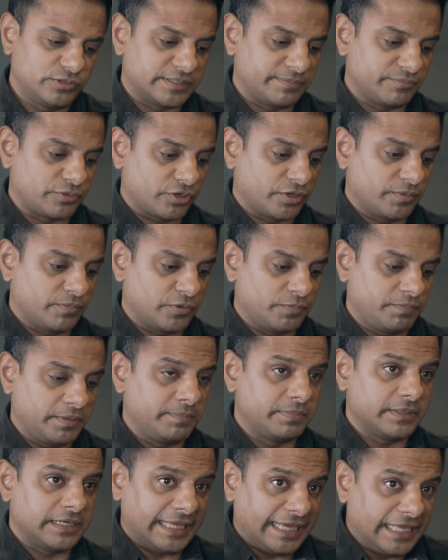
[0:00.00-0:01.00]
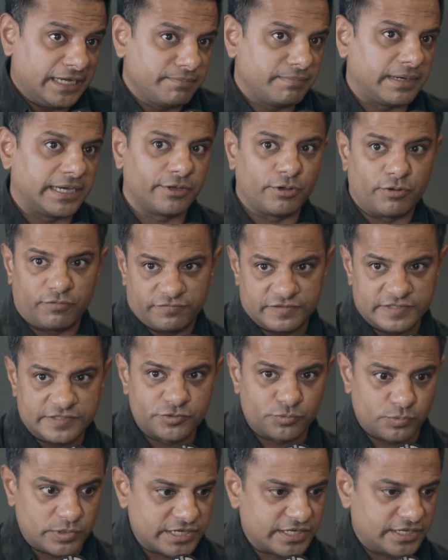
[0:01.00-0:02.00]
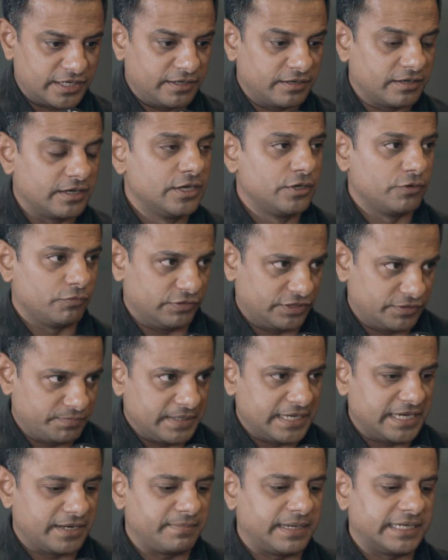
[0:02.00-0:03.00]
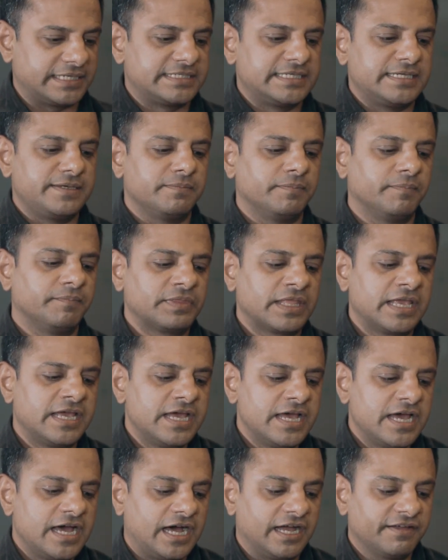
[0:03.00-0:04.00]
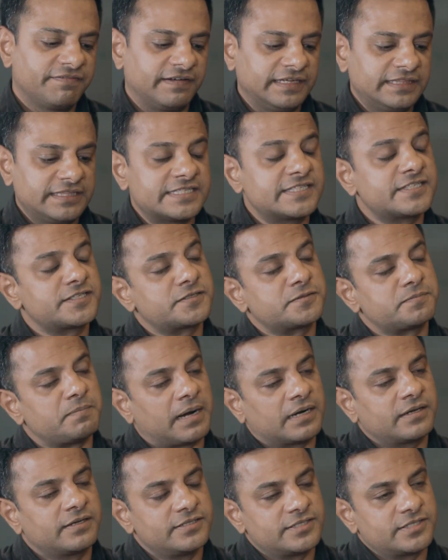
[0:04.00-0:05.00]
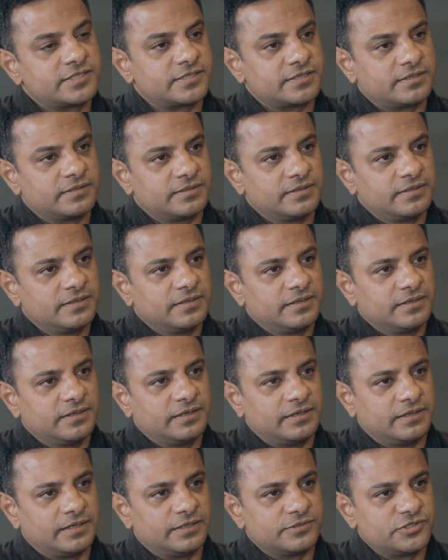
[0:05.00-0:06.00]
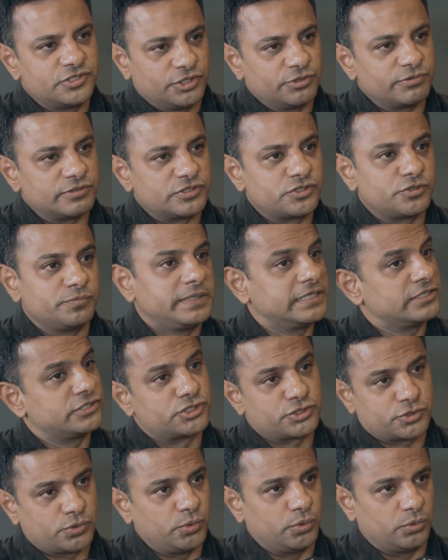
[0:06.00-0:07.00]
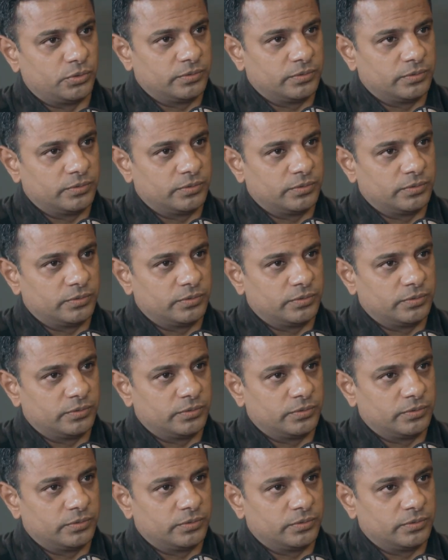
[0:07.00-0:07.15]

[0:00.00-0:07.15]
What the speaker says: I'm talking about people in my office working with me and my team. I find the smartest students to be in school.